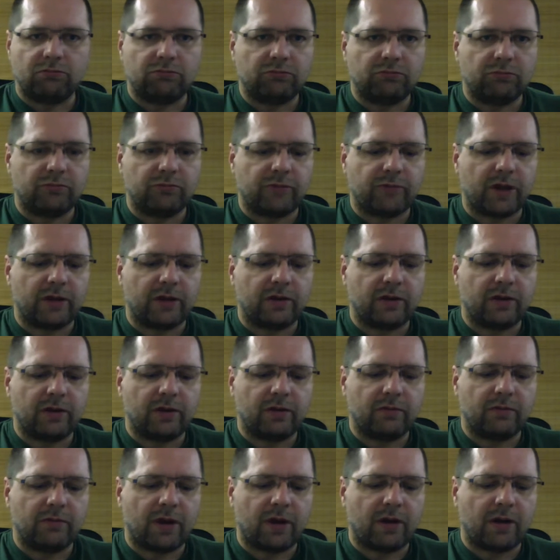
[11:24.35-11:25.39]

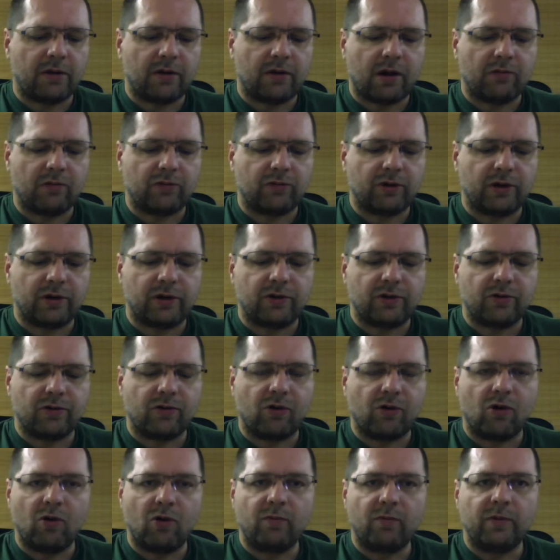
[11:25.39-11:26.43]
one router in your
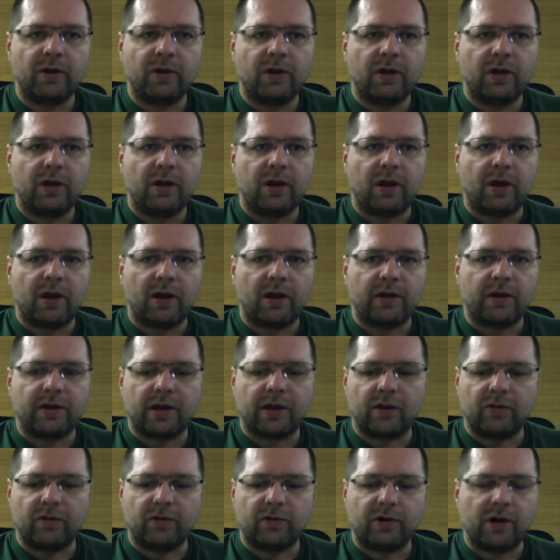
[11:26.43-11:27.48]
home and
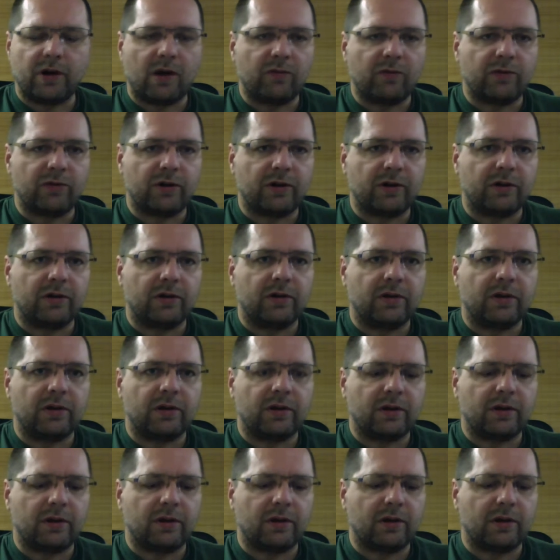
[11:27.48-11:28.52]
another router
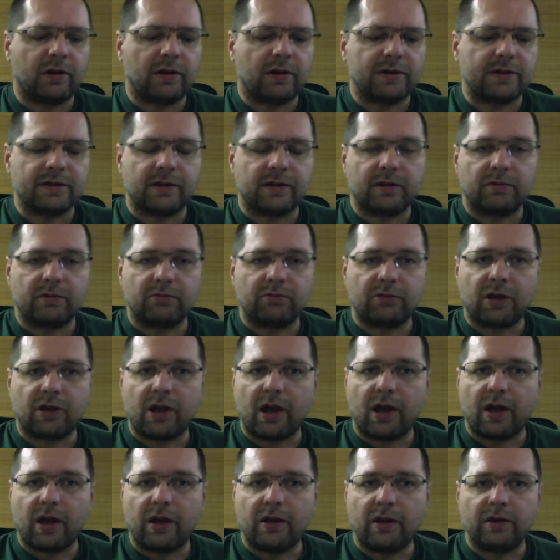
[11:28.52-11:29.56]
as a
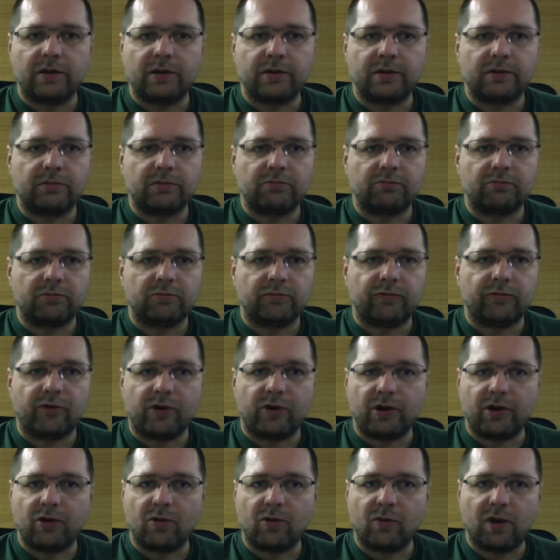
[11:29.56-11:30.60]
client
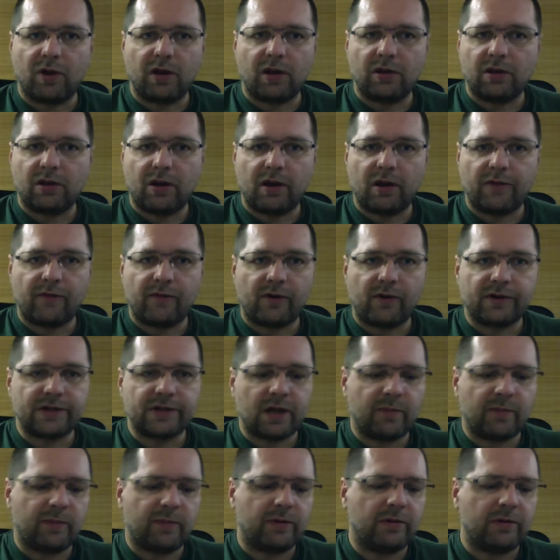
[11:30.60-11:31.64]
for incoming internet, for
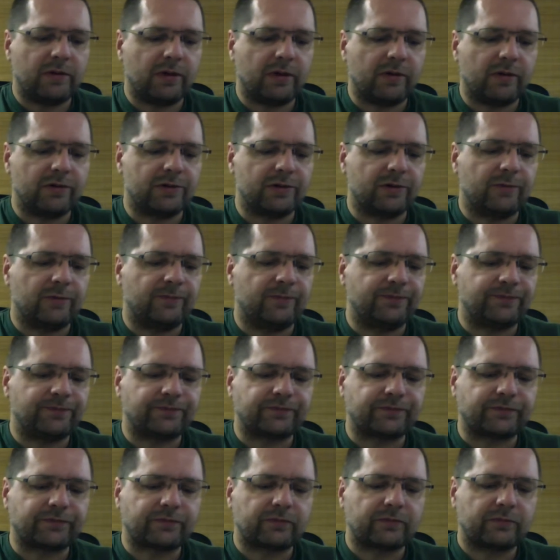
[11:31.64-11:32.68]
example, or so.
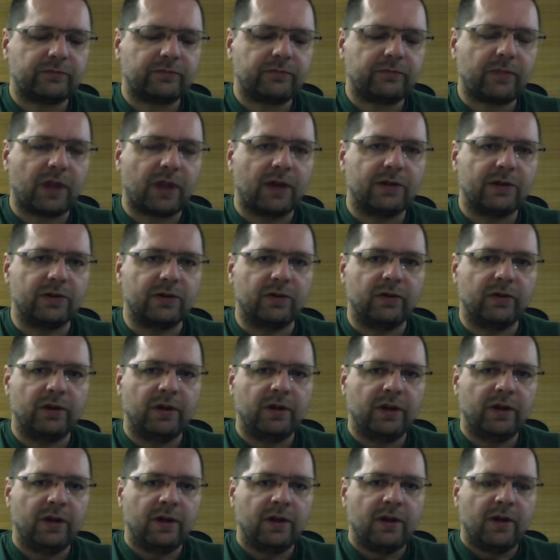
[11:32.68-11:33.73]
So,
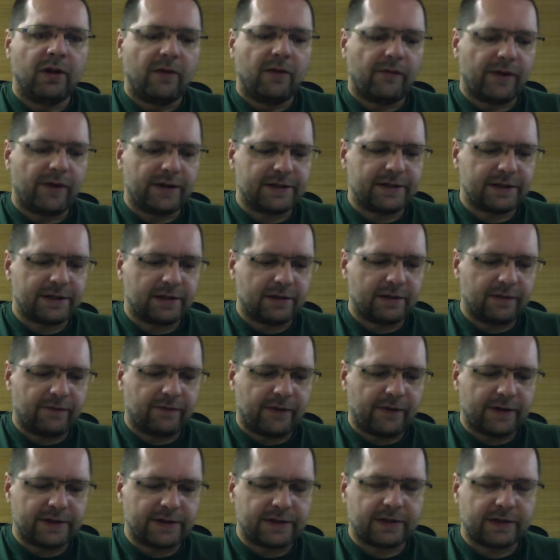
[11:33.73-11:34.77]
first
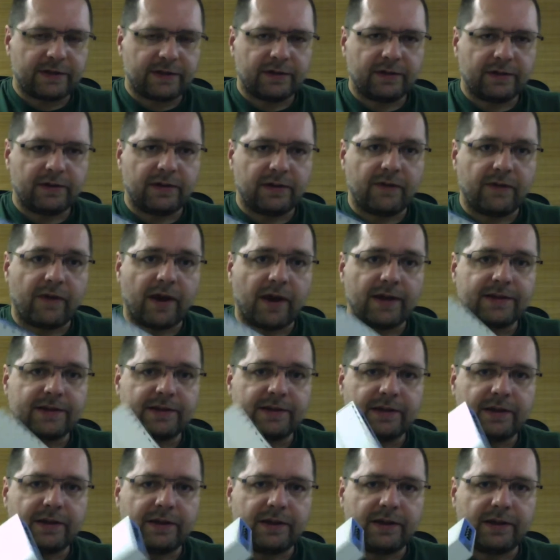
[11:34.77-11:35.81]

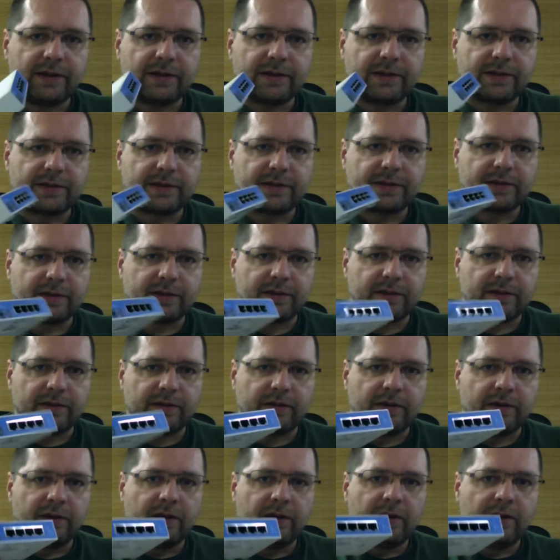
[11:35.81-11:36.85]
device, it's
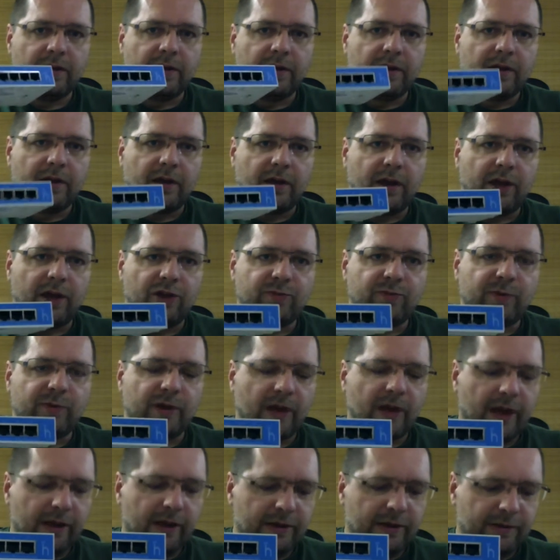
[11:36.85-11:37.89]
HP
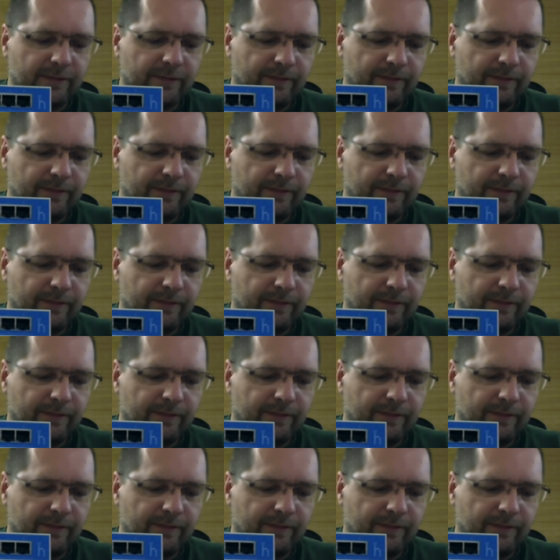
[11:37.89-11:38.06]
Lite,